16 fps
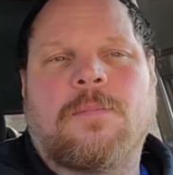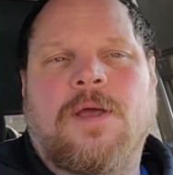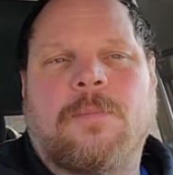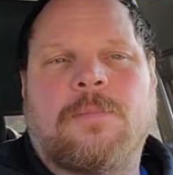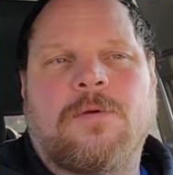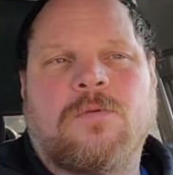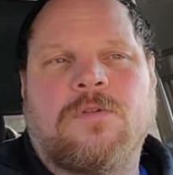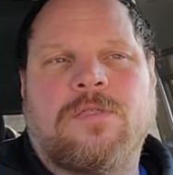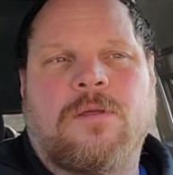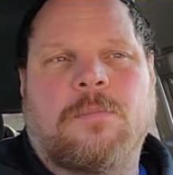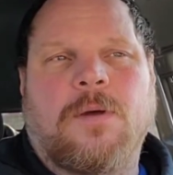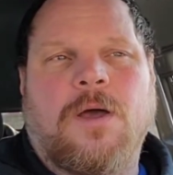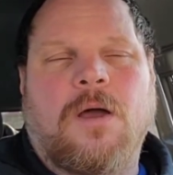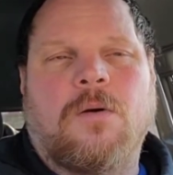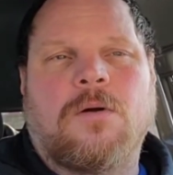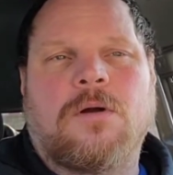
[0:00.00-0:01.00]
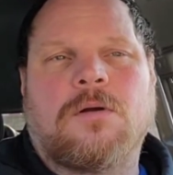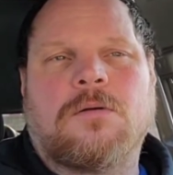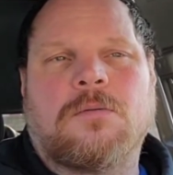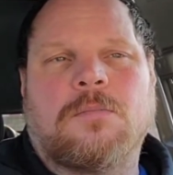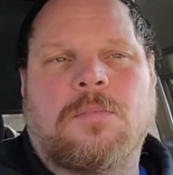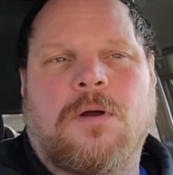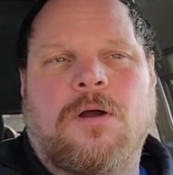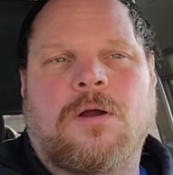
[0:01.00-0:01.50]
happy with the
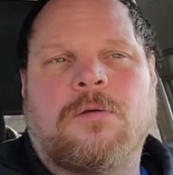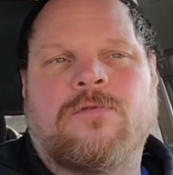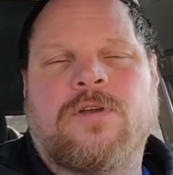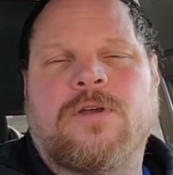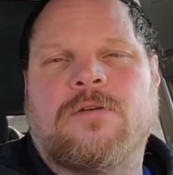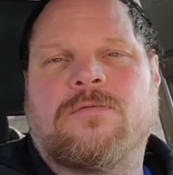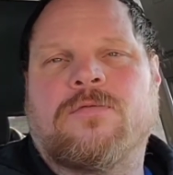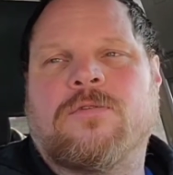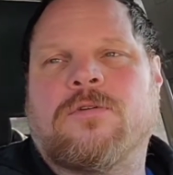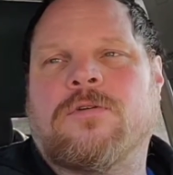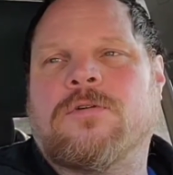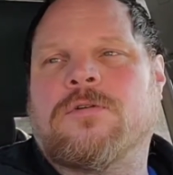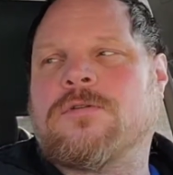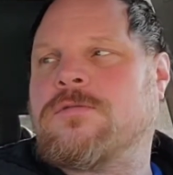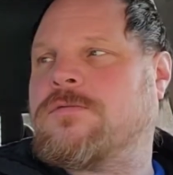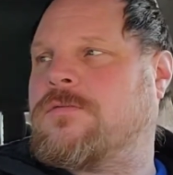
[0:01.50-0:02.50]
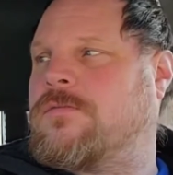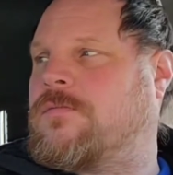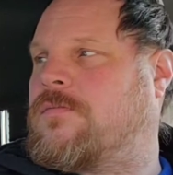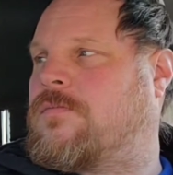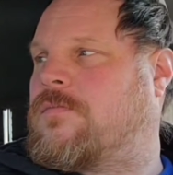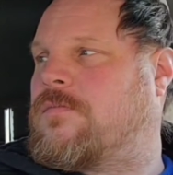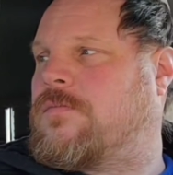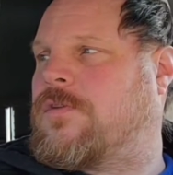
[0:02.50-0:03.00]
power part of it for,
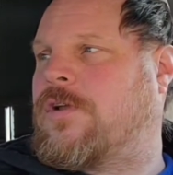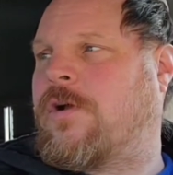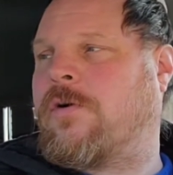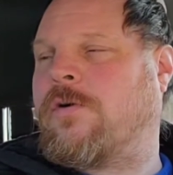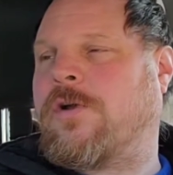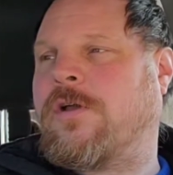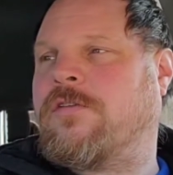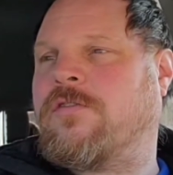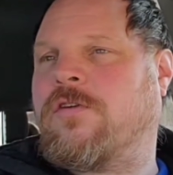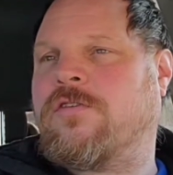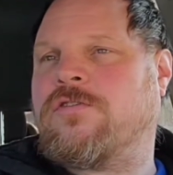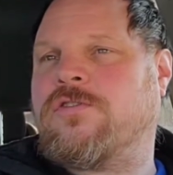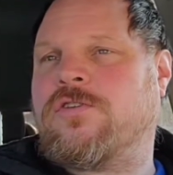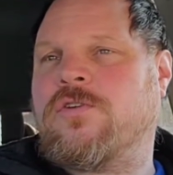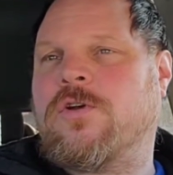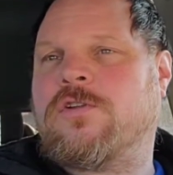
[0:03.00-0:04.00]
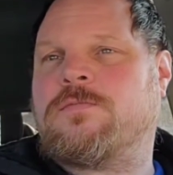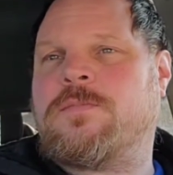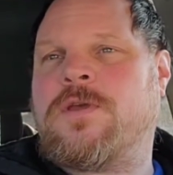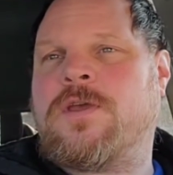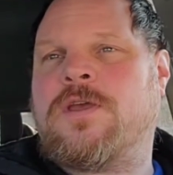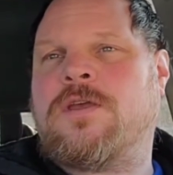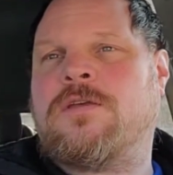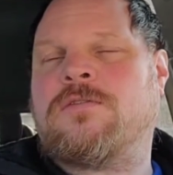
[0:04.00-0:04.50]
as far as the
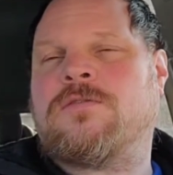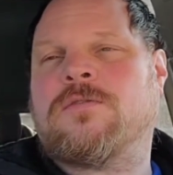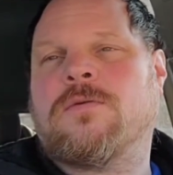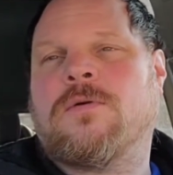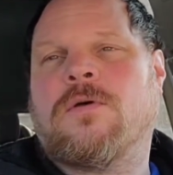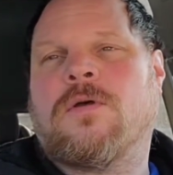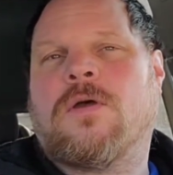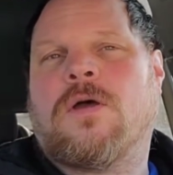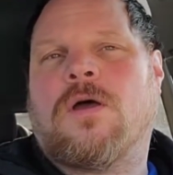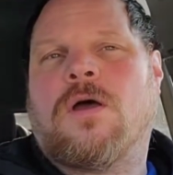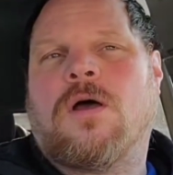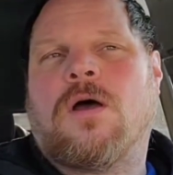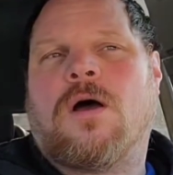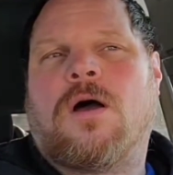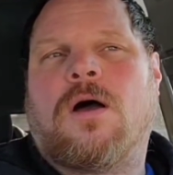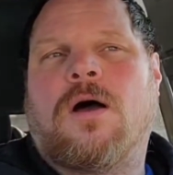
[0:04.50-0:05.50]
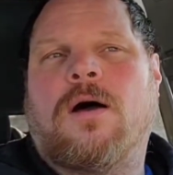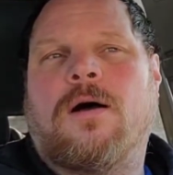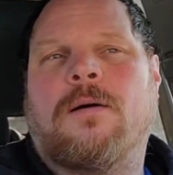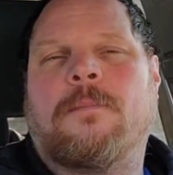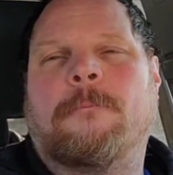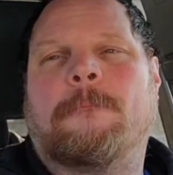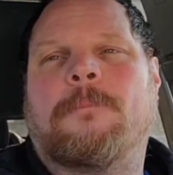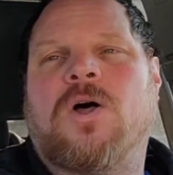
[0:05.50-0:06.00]
USBs.
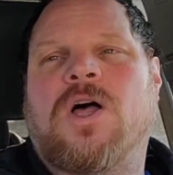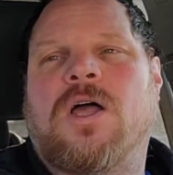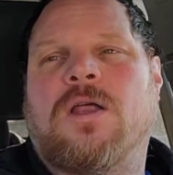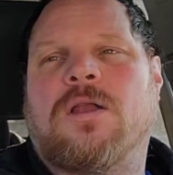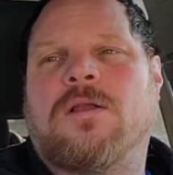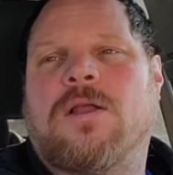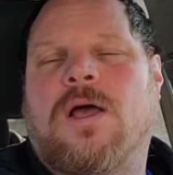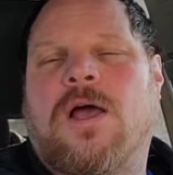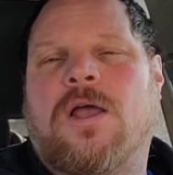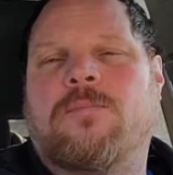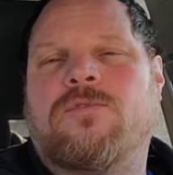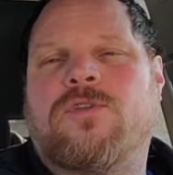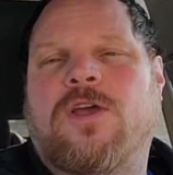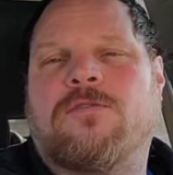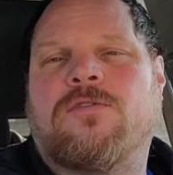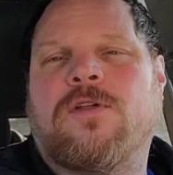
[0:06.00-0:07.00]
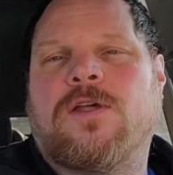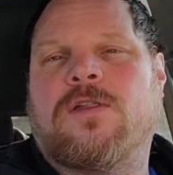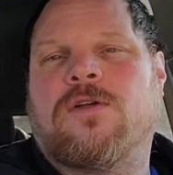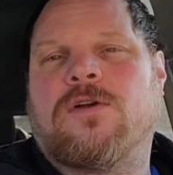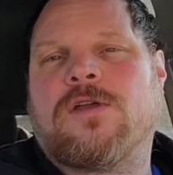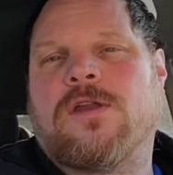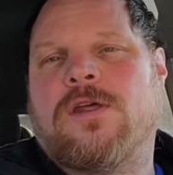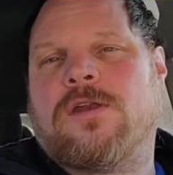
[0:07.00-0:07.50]
But I'm definitely
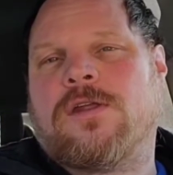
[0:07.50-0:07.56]
looking